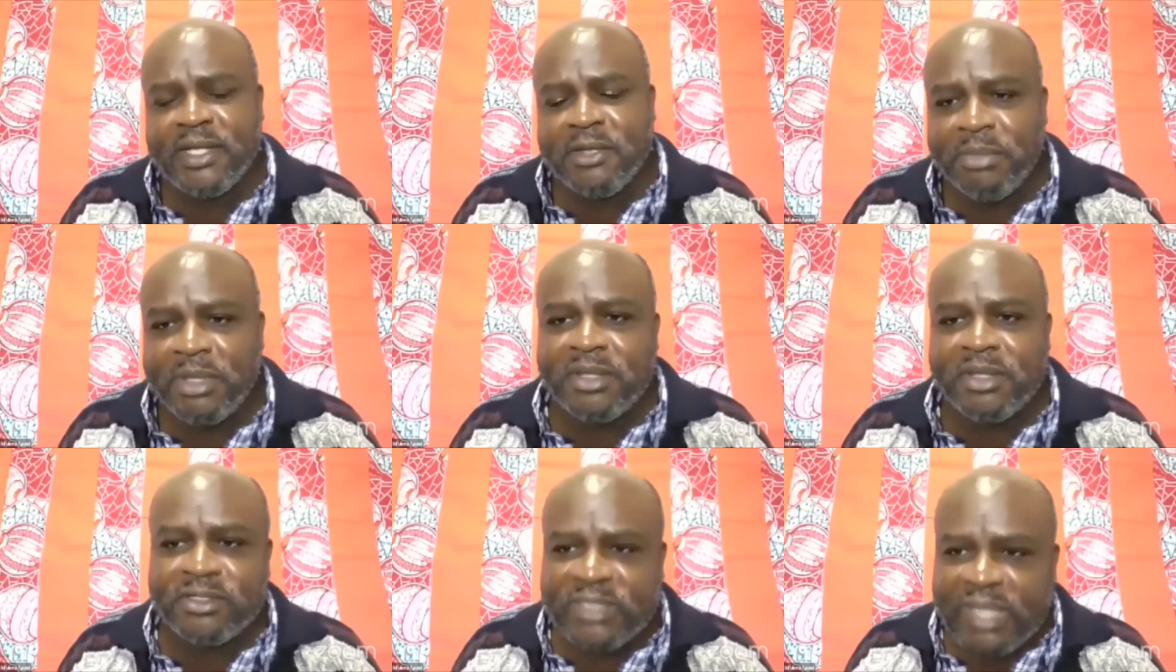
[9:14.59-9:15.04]

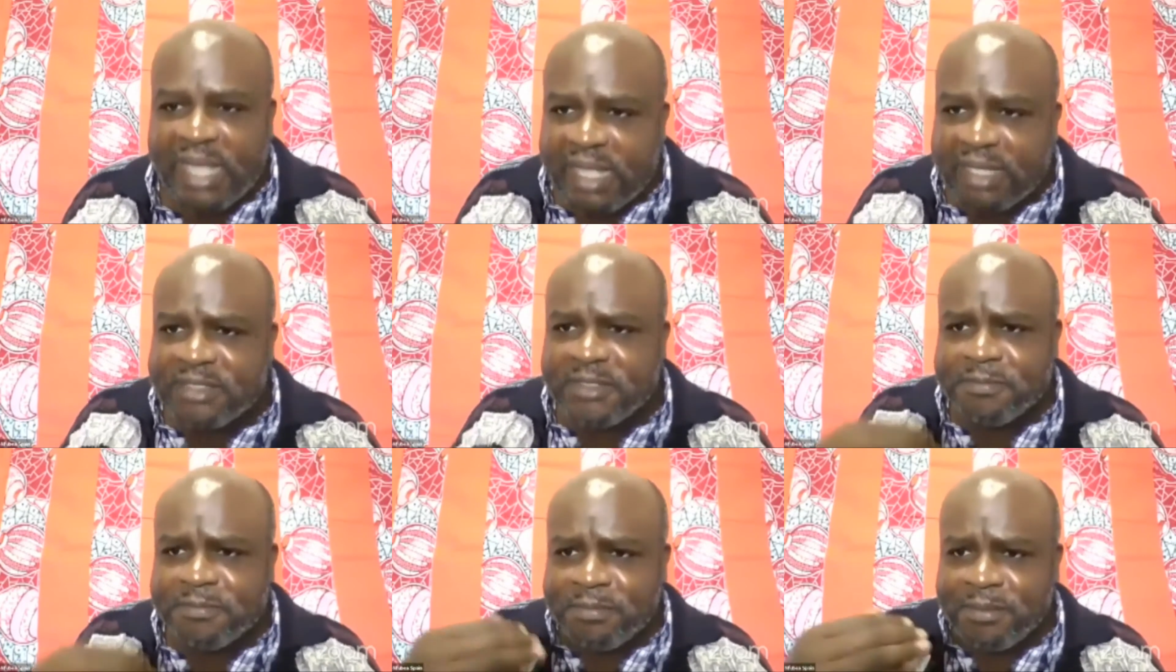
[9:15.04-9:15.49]
because
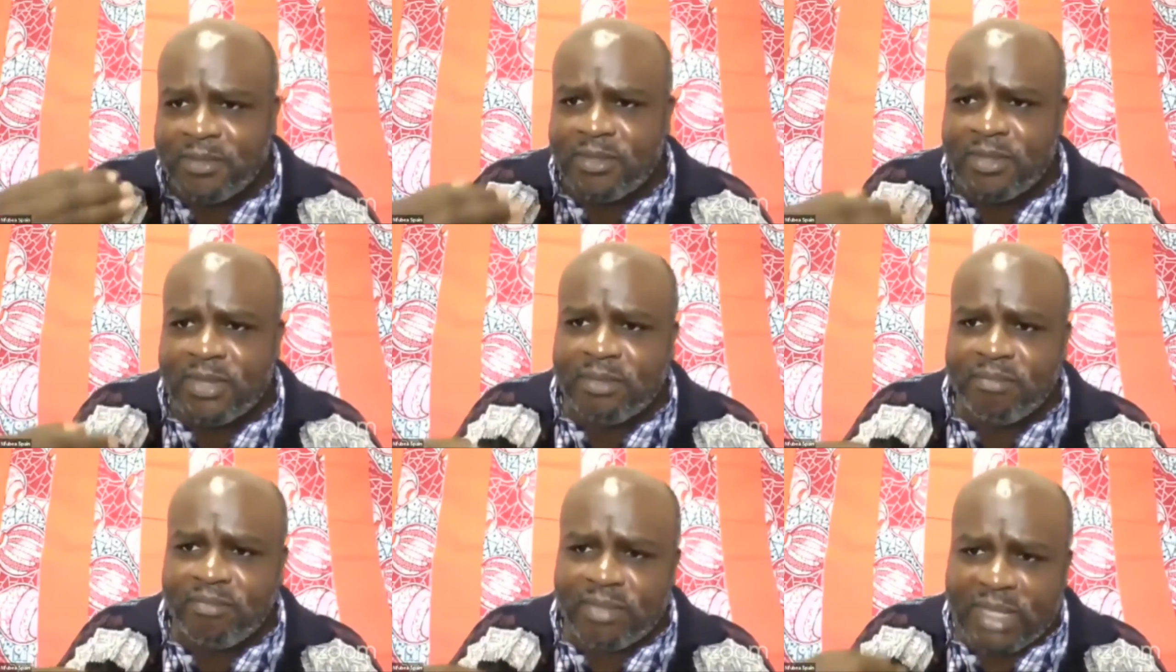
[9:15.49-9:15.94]
that's
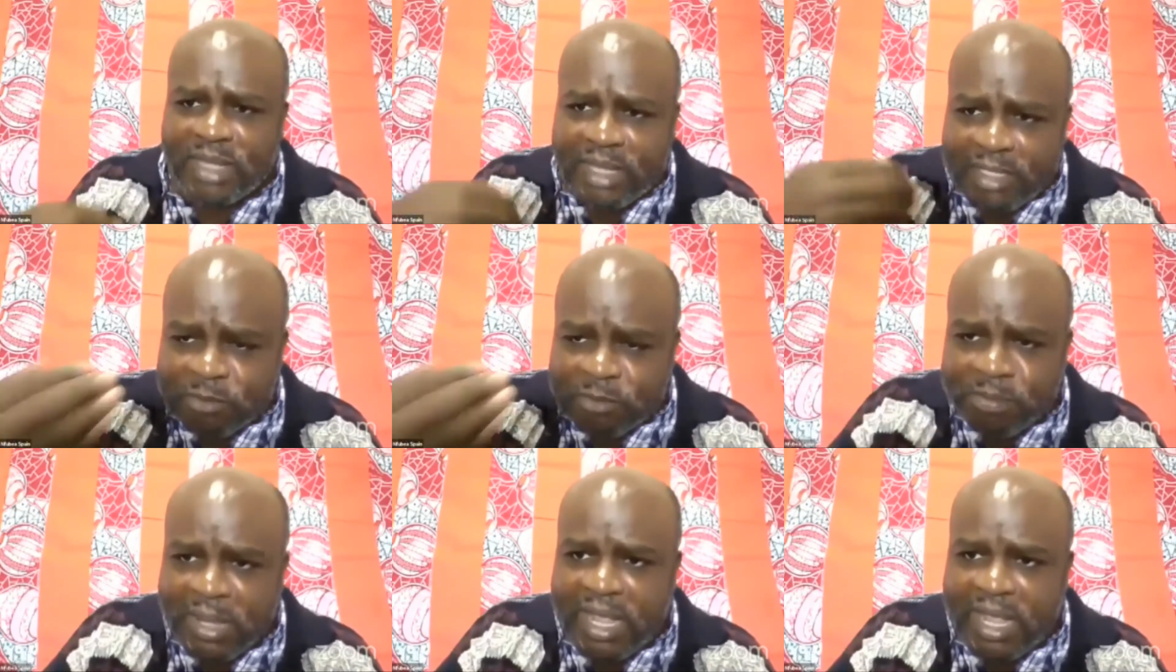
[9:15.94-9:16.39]

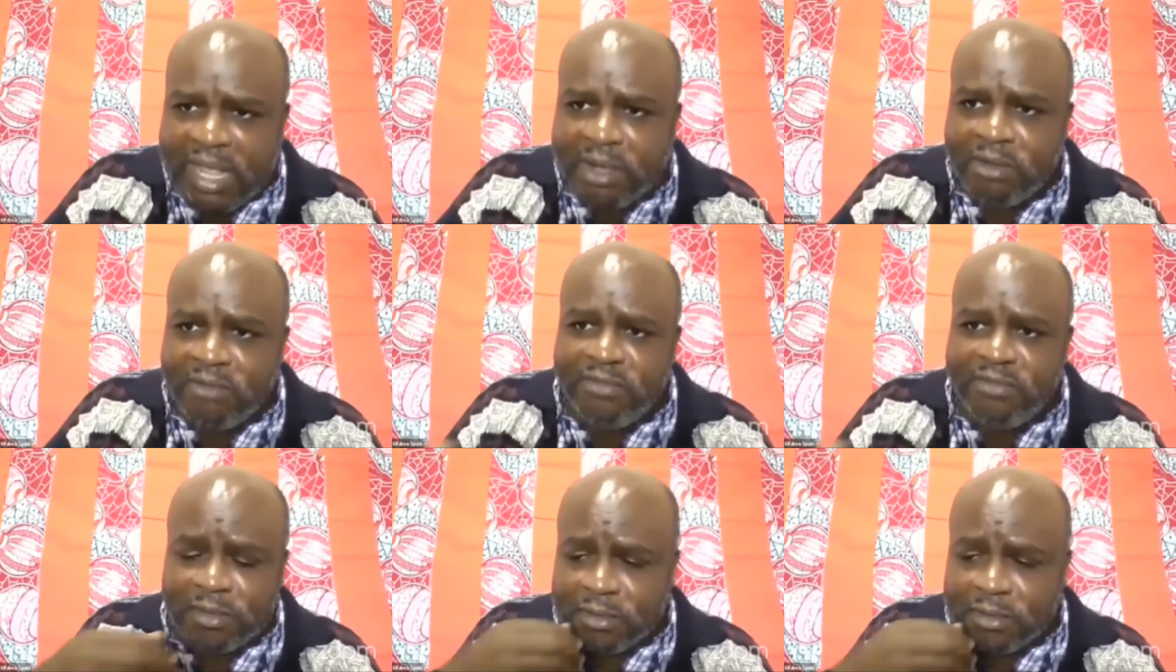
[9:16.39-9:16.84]
is part
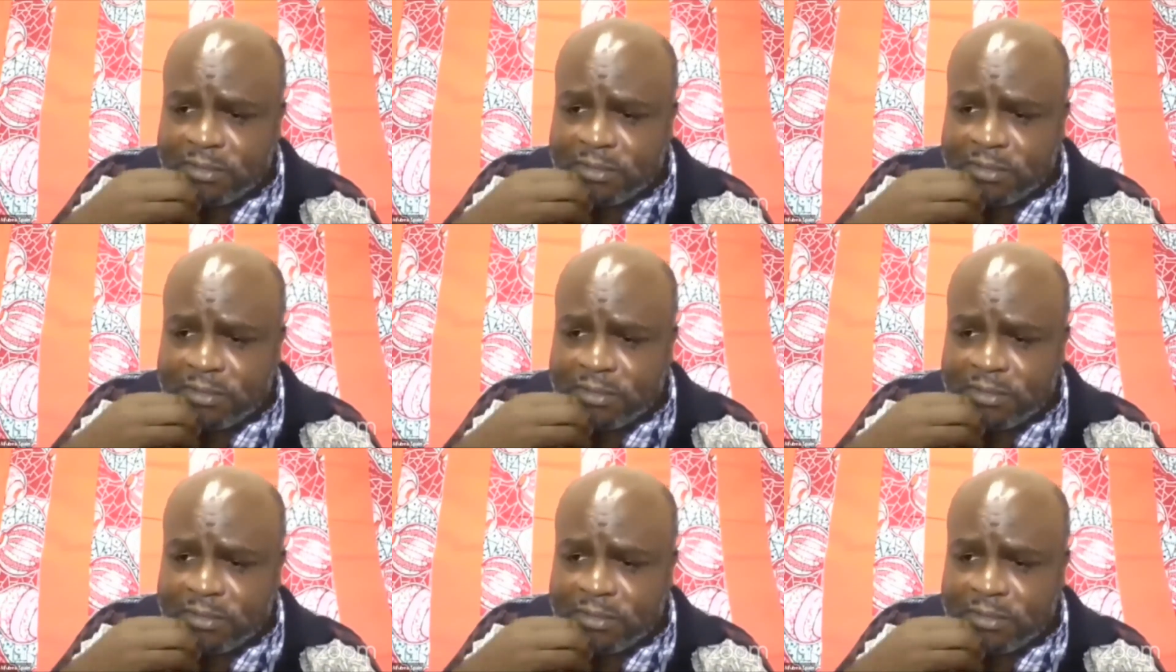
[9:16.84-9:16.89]
of